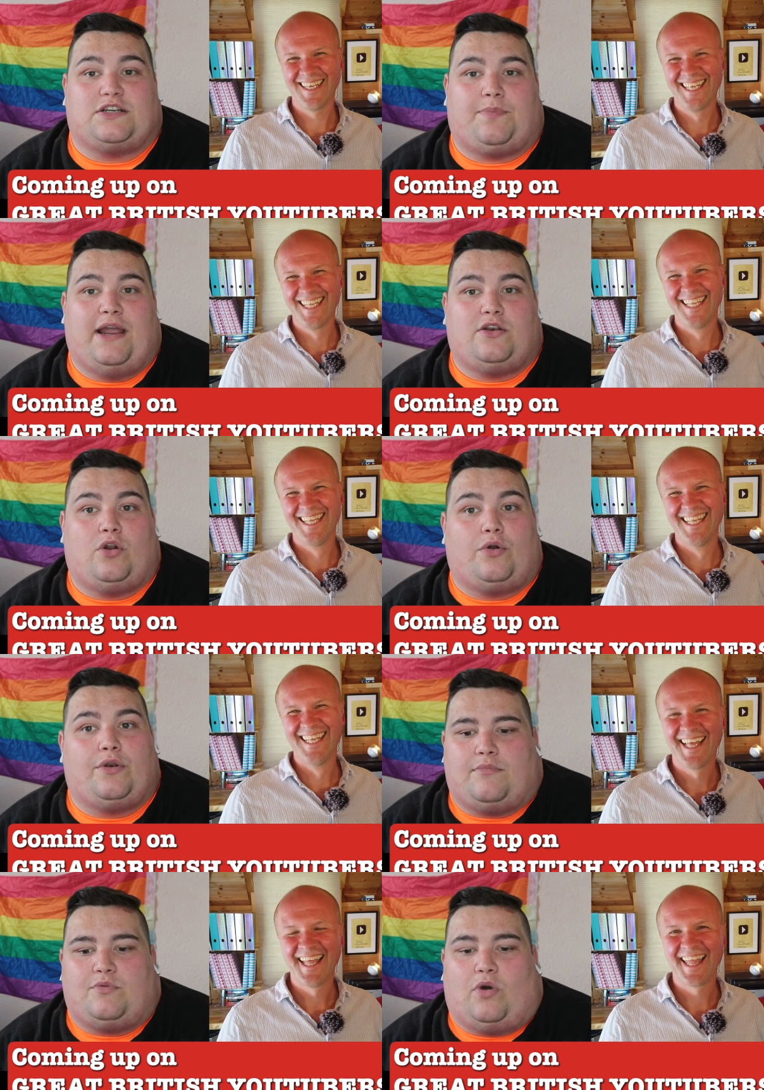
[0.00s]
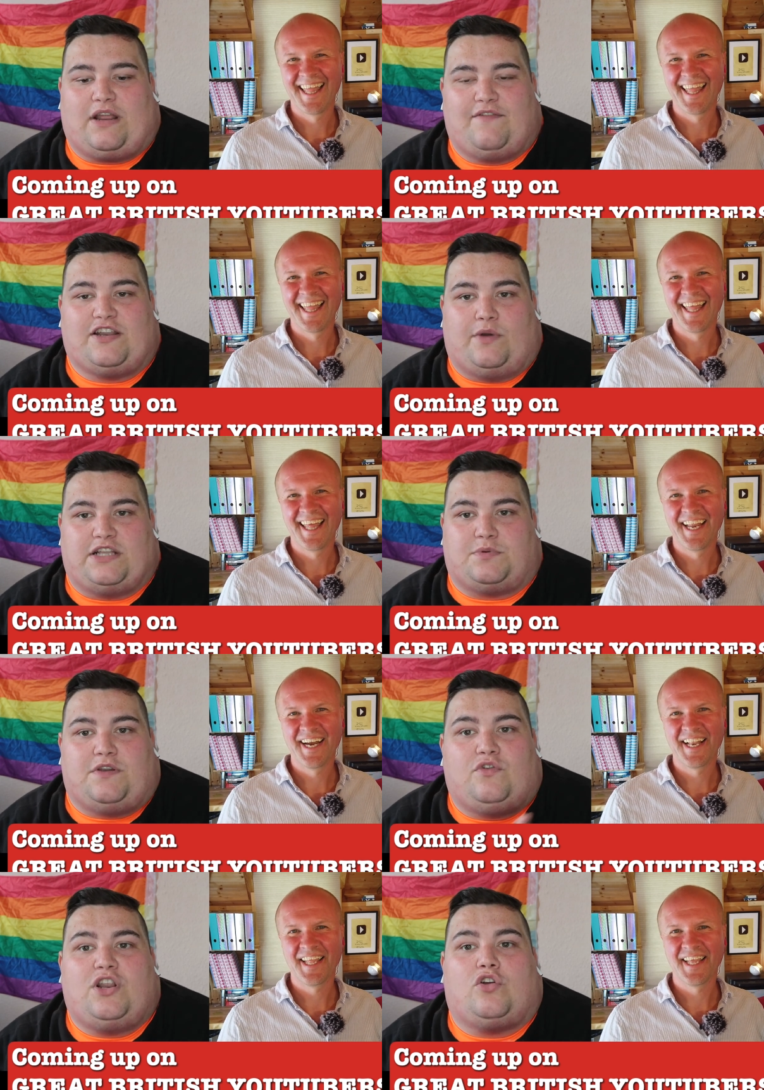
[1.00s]
Speaker 1: depending on what kind of video it is, but
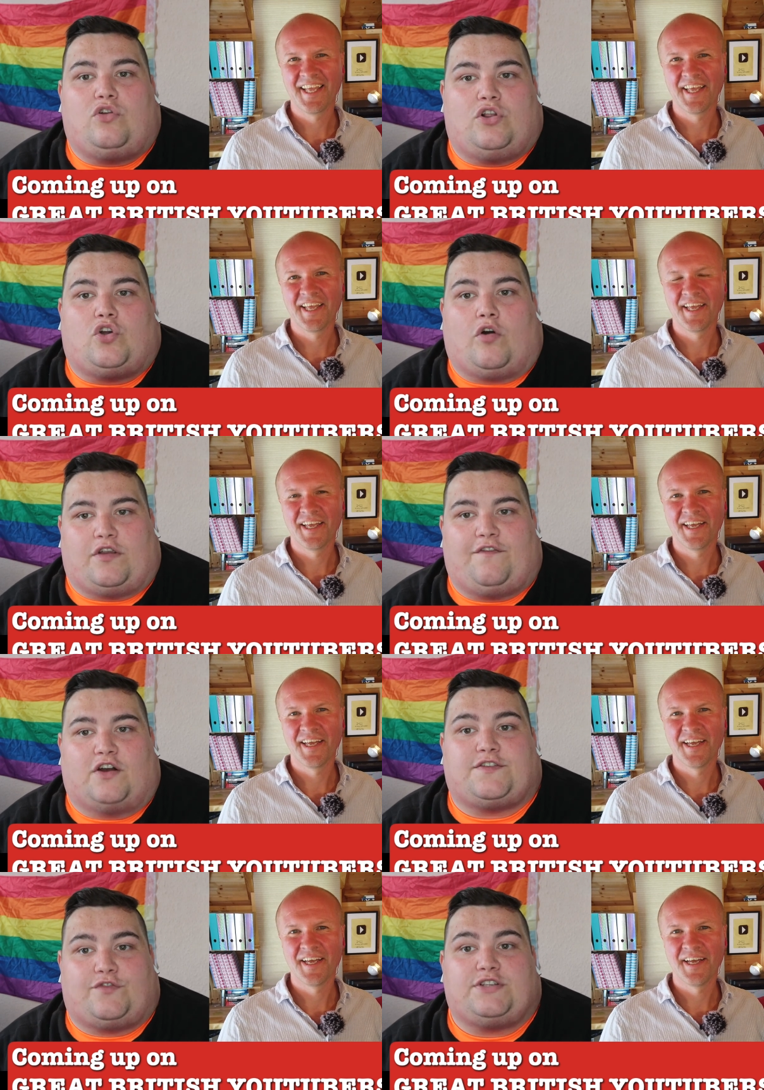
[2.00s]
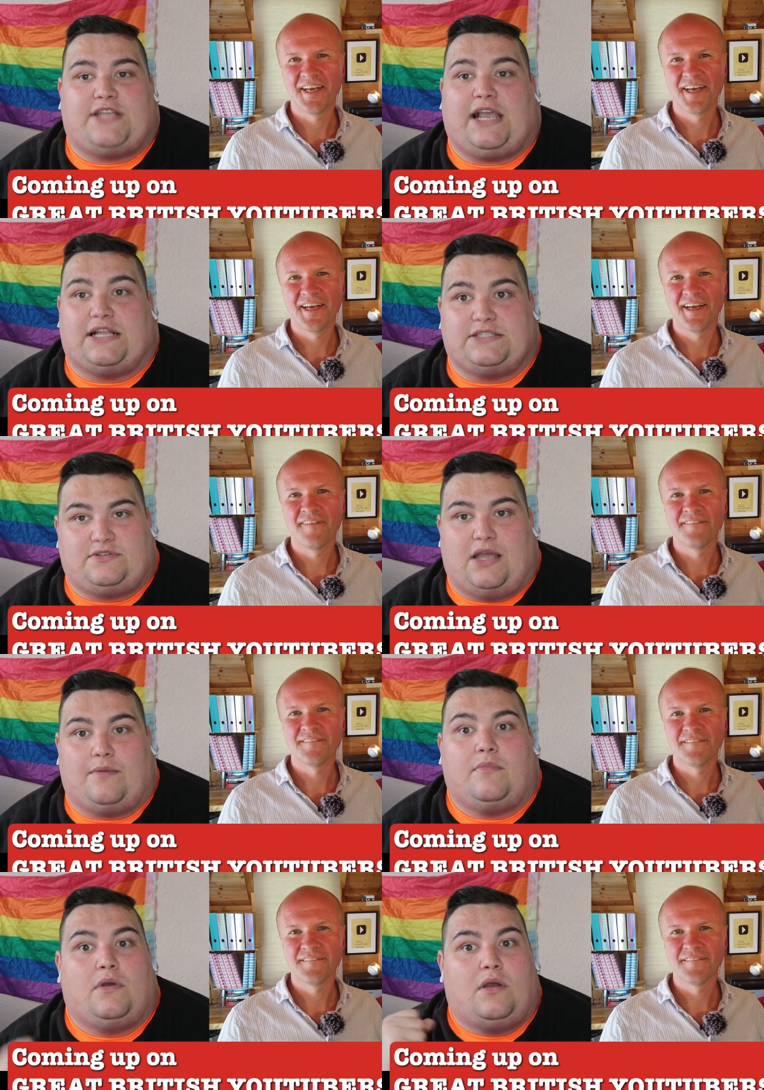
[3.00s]
you've only, only got your first few seconds to
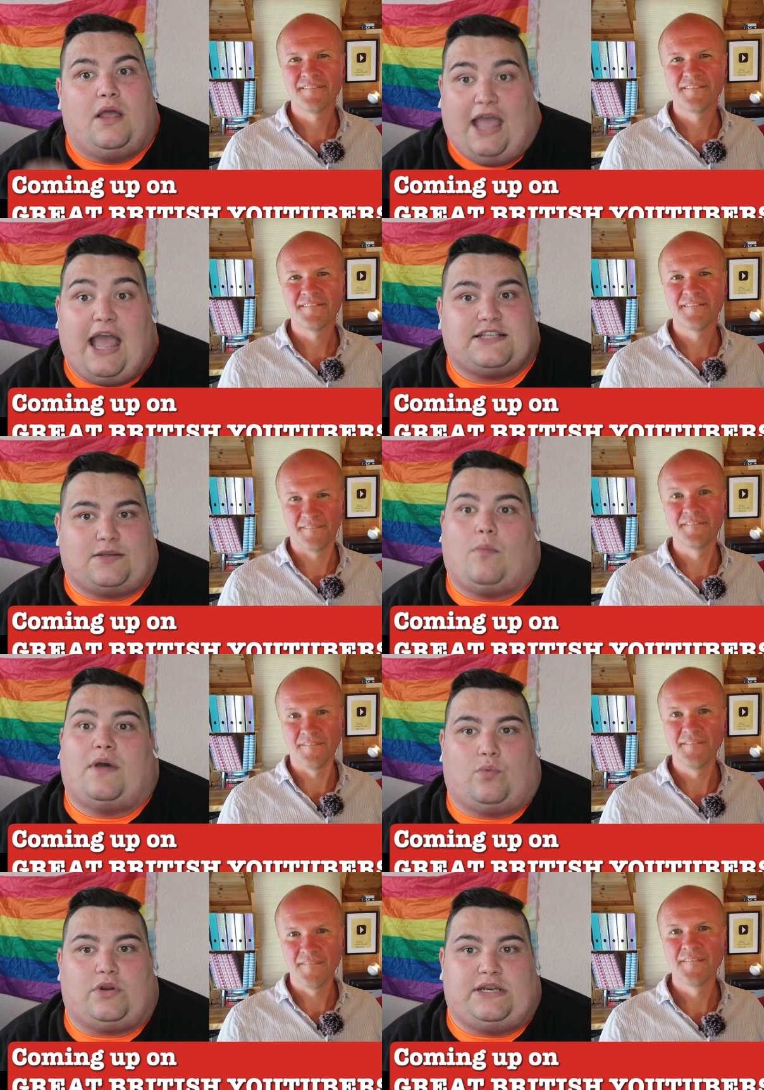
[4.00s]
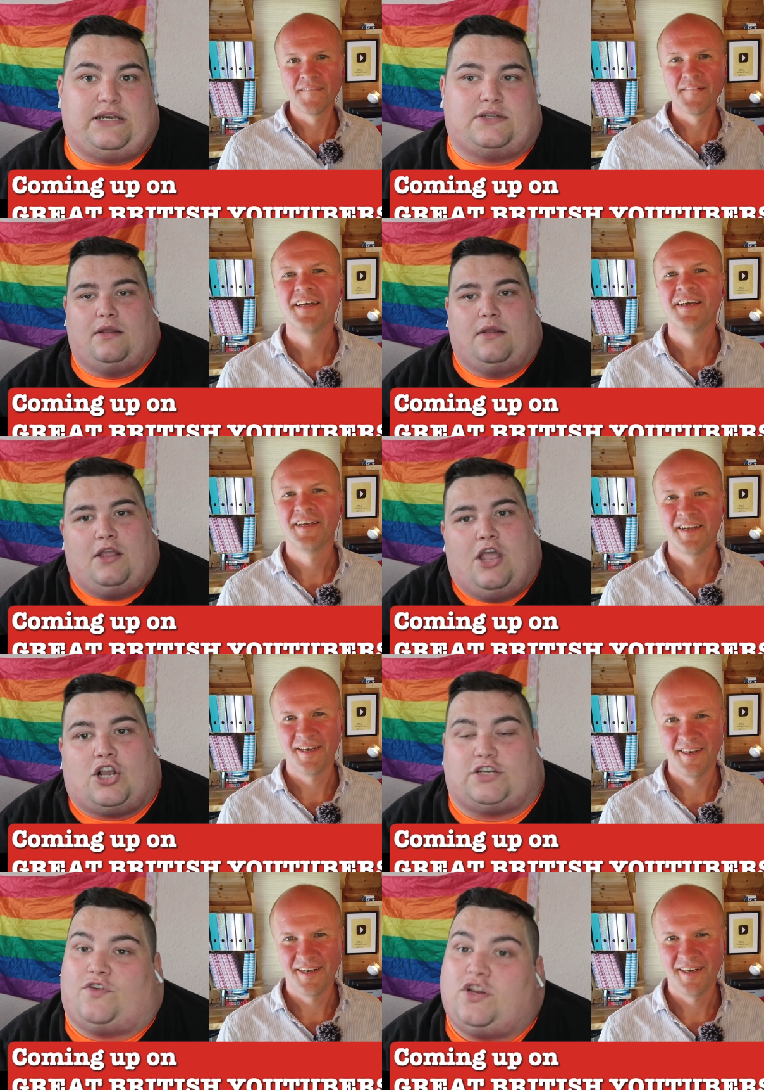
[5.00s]
hit someone with what you need.
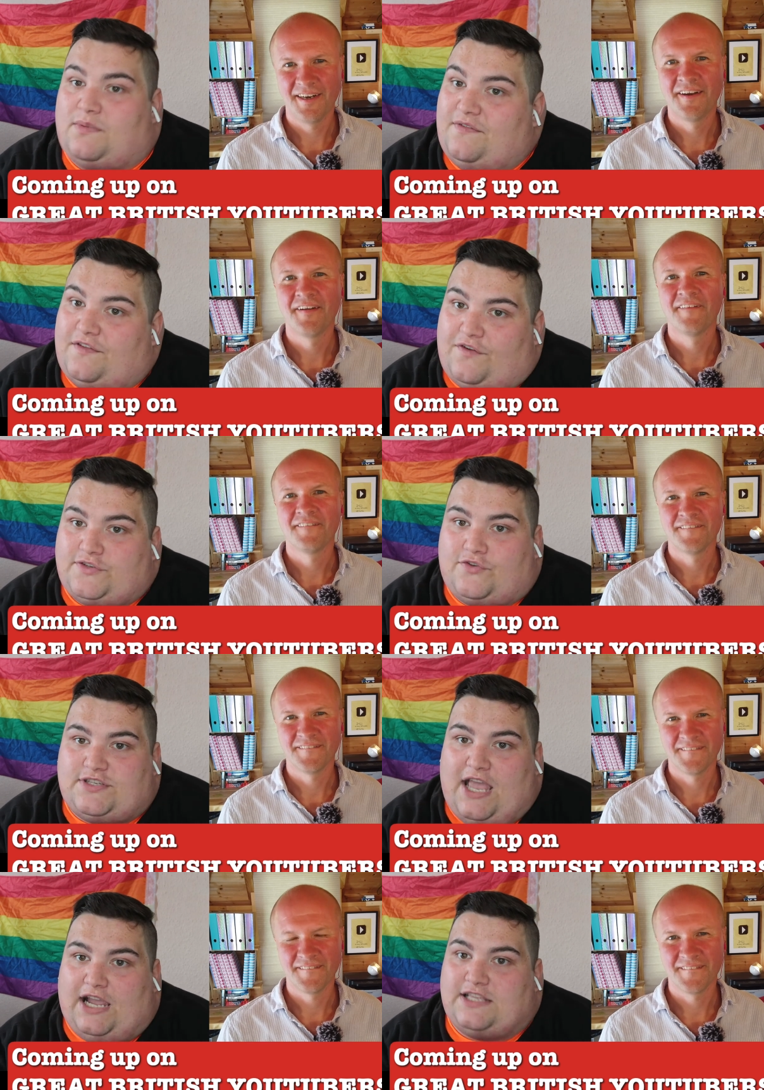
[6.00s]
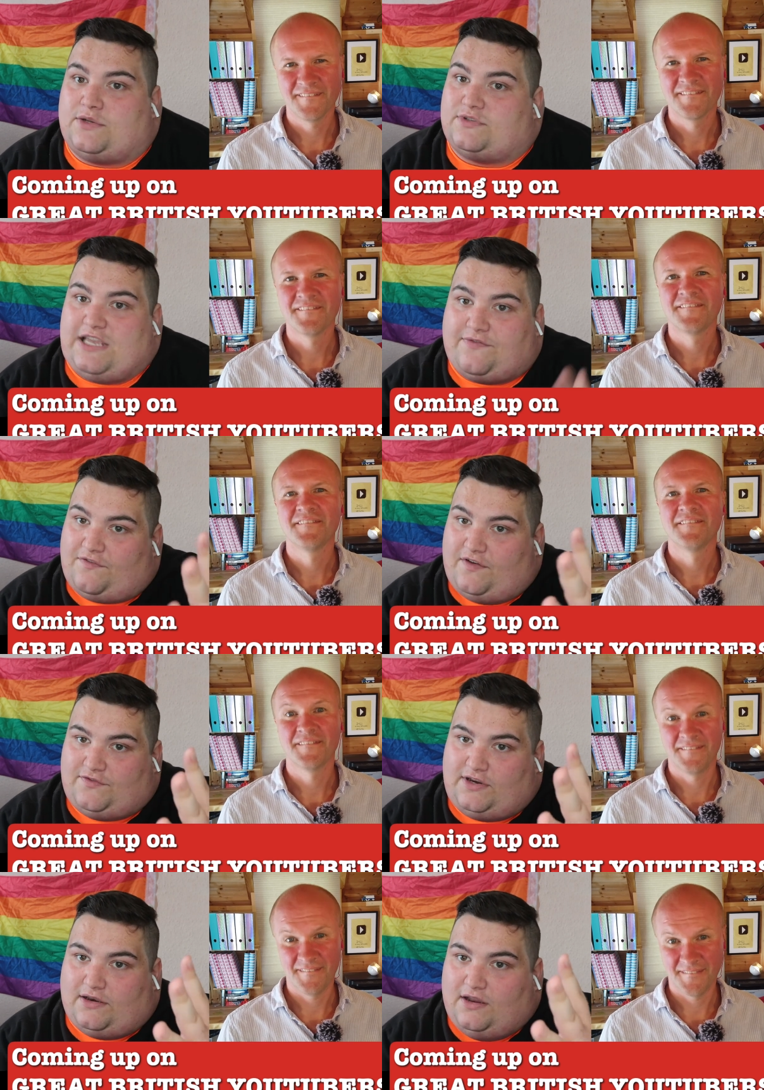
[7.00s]
Because if you hit them for the first few seconds, they'll stay for
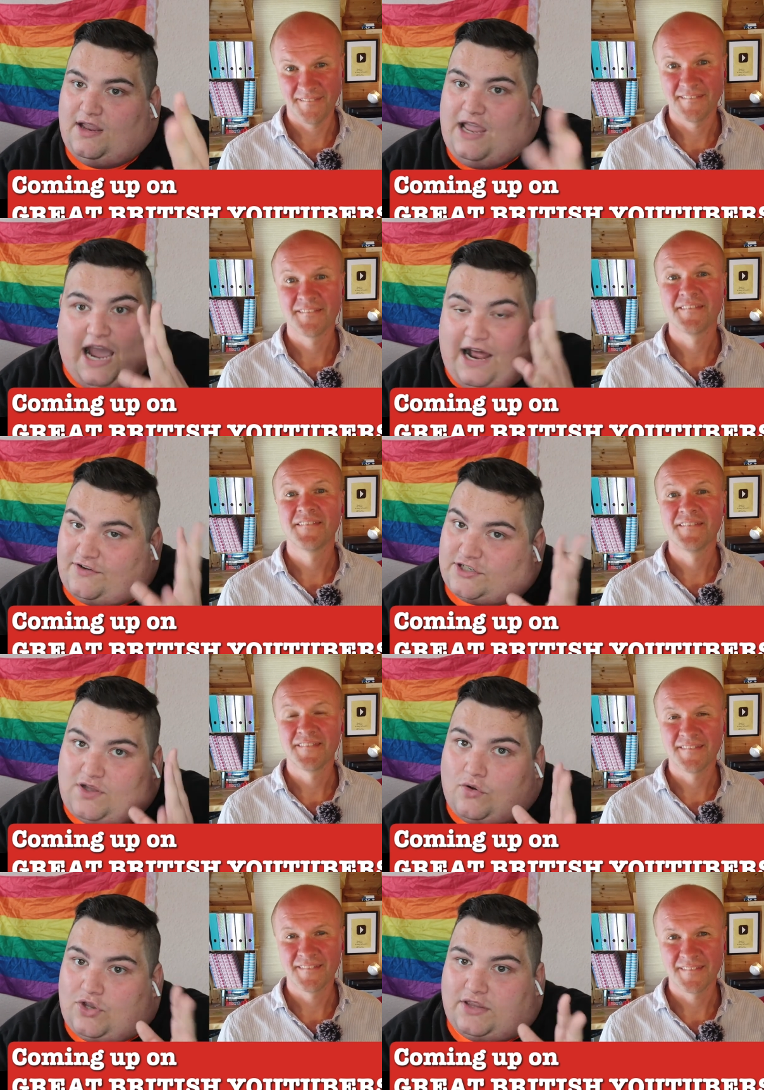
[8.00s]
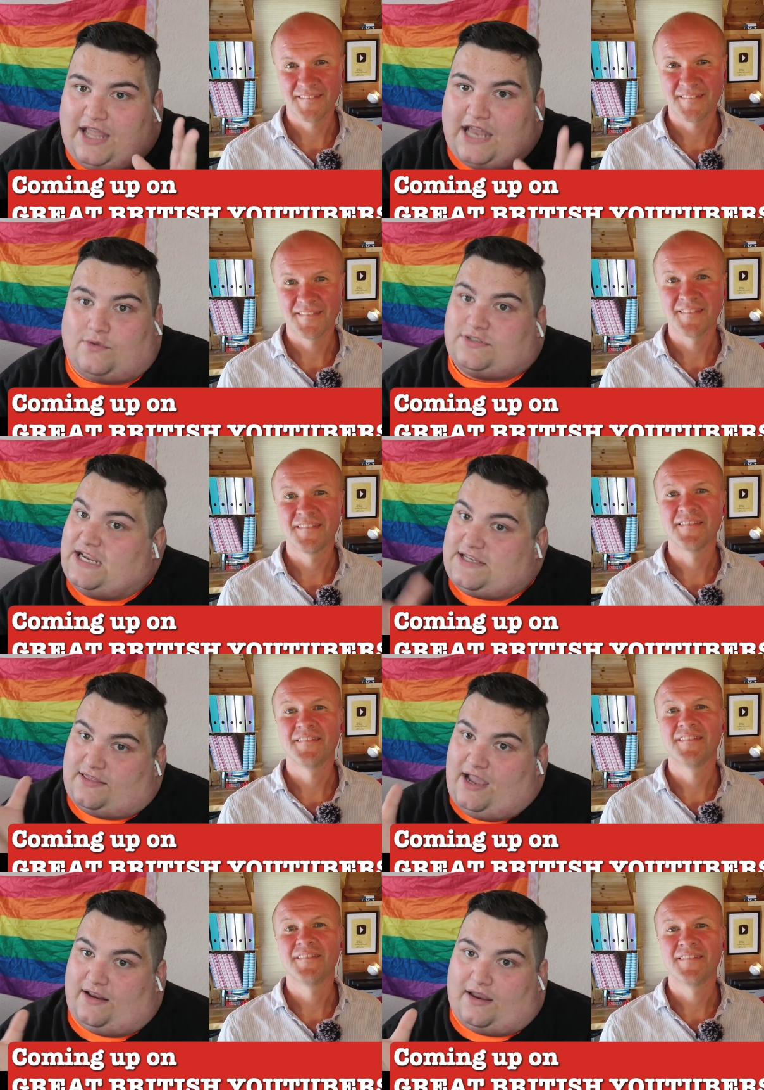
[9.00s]
fifteen. And if you're still good then, they'll stay to
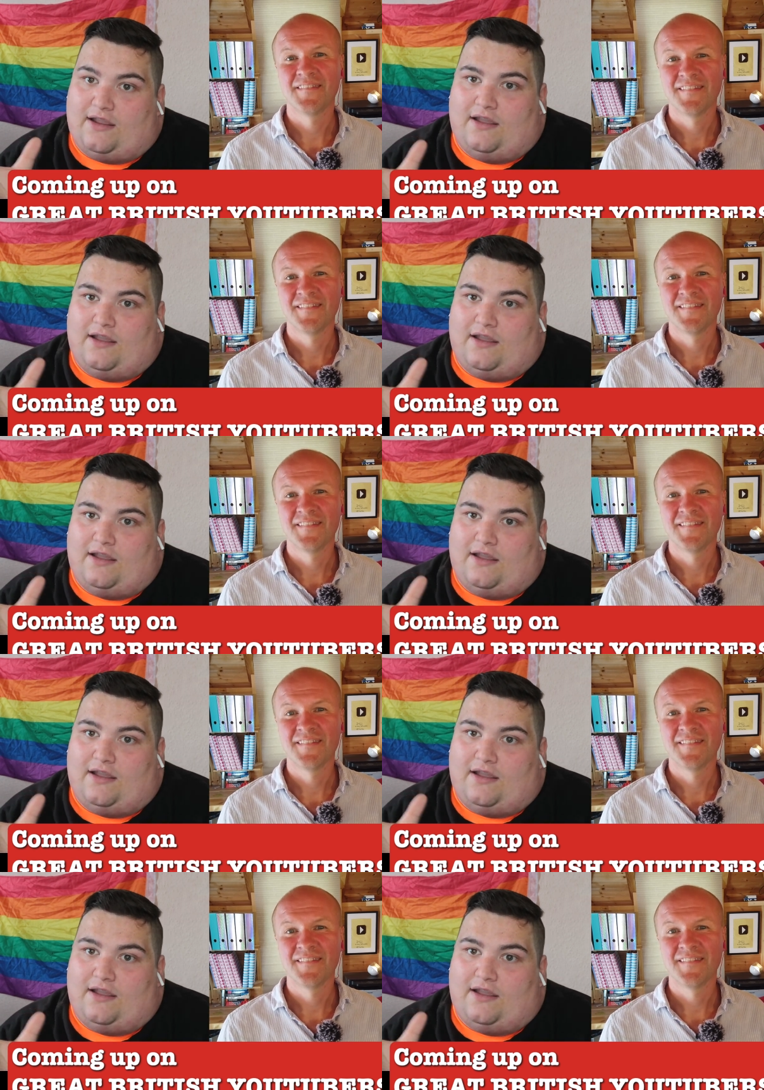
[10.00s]
thirty.